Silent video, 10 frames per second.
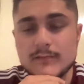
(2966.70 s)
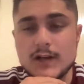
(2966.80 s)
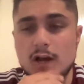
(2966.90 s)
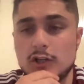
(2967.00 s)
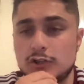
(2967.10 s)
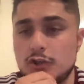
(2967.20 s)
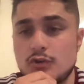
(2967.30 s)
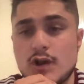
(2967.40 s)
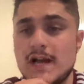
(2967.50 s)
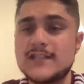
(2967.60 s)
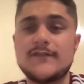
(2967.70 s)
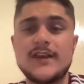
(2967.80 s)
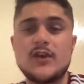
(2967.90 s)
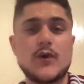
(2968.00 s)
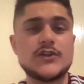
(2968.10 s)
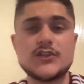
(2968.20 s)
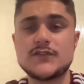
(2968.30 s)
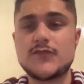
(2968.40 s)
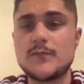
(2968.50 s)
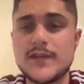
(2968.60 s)
Do you guys have any
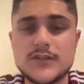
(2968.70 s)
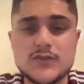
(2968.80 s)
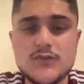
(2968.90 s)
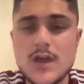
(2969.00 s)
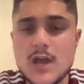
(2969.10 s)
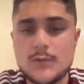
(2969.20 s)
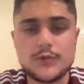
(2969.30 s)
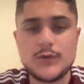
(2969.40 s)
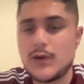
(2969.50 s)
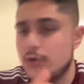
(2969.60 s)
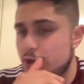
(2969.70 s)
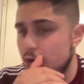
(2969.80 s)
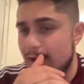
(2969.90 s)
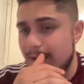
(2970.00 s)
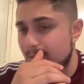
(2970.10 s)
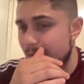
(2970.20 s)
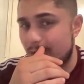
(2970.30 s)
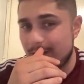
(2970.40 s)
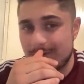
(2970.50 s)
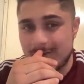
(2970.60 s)
questions for me at all? We'll do a little Q&A
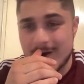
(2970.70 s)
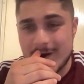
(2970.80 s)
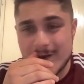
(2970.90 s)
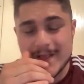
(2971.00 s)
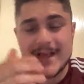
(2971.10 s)
before I do go.